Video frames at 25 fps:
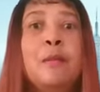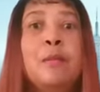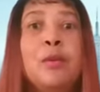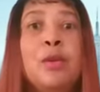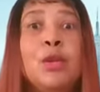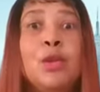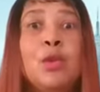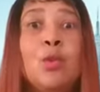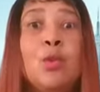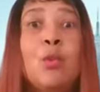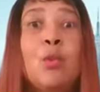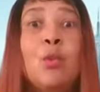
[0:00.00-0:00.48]

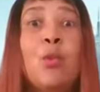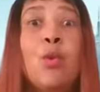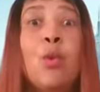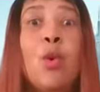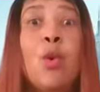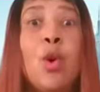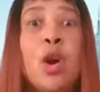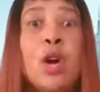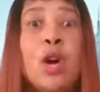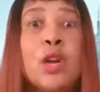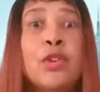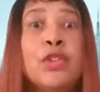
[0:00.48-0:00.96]
put
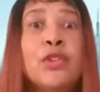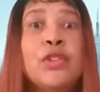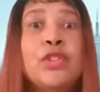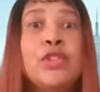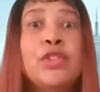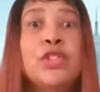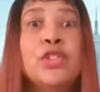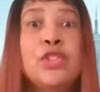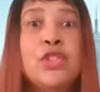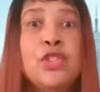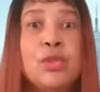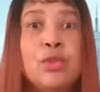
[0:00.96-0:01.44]
water
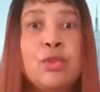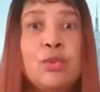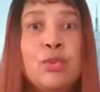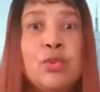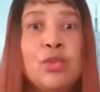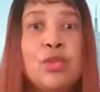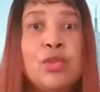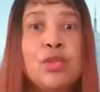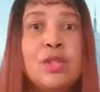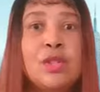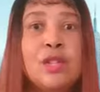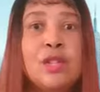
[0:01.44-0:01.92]
in the
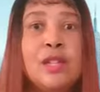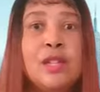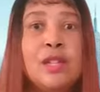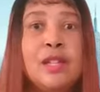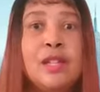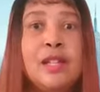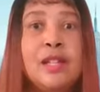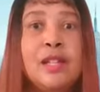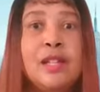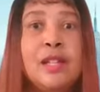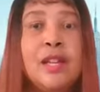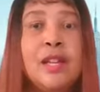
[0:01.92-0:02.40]
juice.
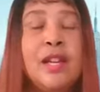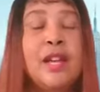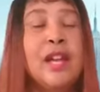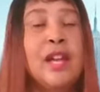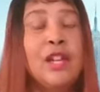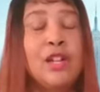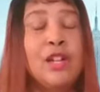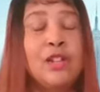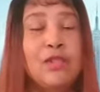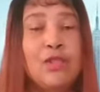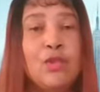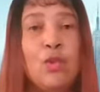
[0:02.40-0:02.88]

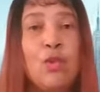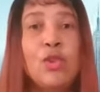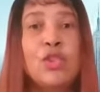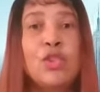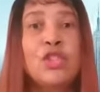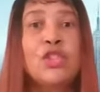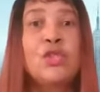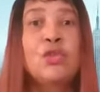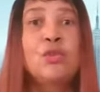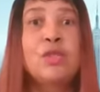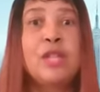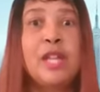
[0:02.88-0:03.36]
And of
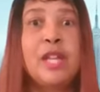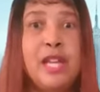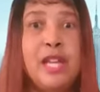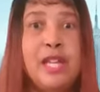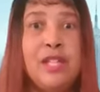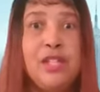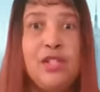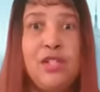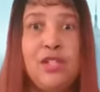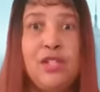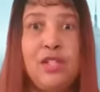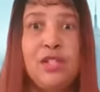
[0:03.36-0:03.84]
course you
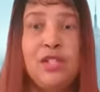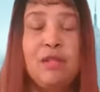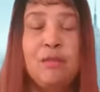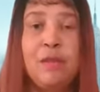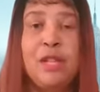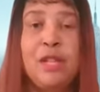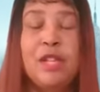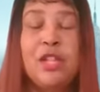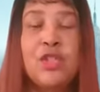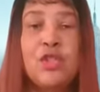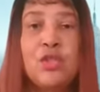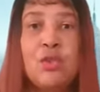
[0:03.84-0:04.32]
taste it to
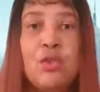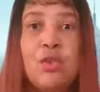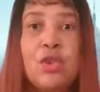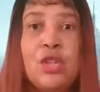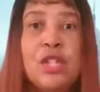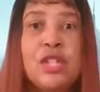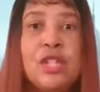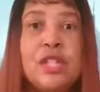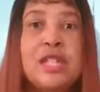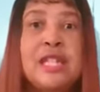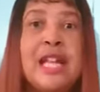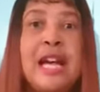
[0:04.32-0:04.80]
make sure
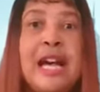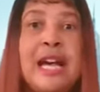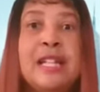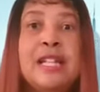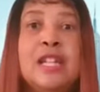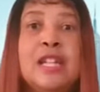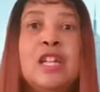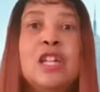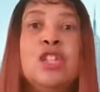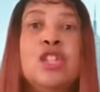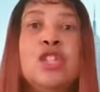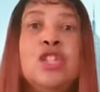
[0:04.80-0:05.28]
it's not
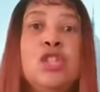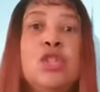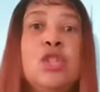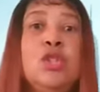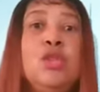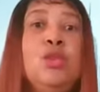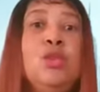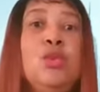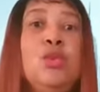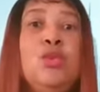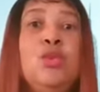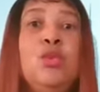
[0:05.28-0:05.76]

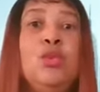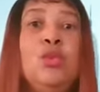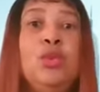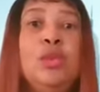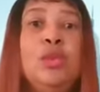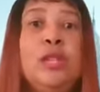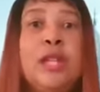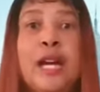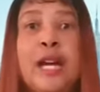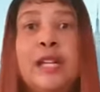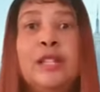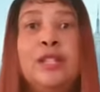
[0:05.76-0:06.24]
too
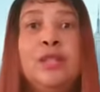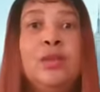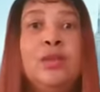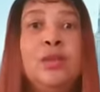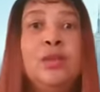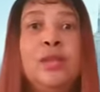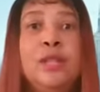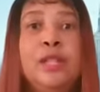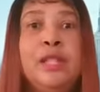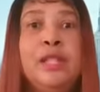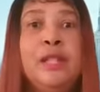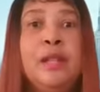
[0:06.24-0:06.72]

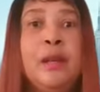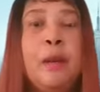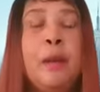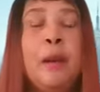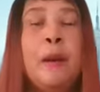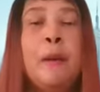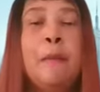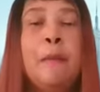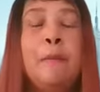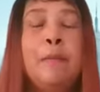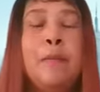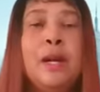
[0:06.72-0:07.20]
diluted,
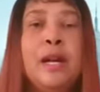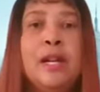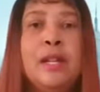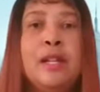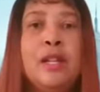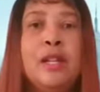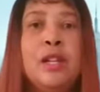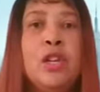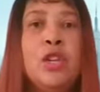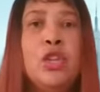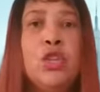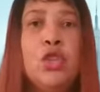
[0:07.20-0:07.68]

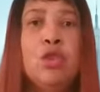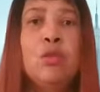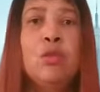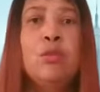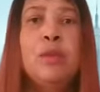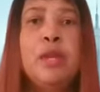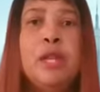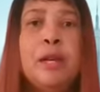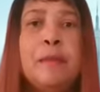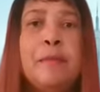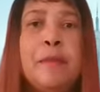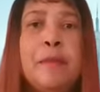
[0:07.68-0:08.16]
but you'll be